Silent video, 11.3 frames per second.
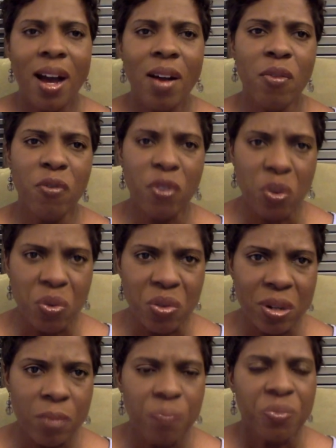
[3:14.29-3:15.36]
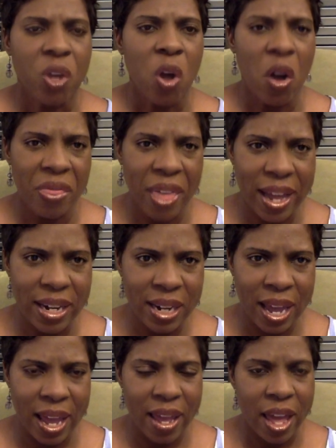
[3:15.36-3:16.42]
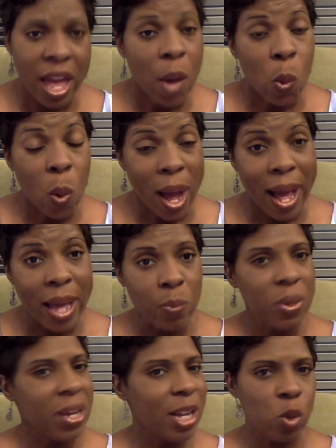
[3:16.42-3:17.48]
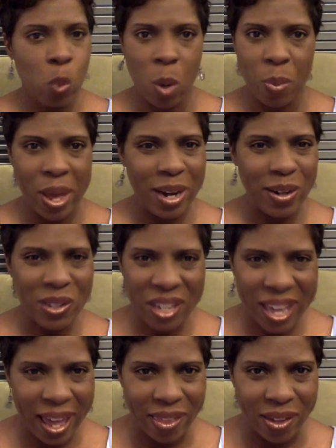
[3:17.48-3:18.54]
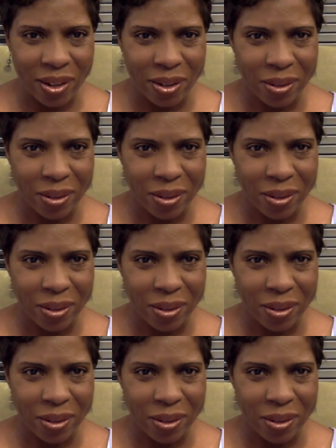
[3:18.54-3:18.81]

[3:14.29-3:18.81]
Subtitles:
of food on that day. Why? Because we're better together.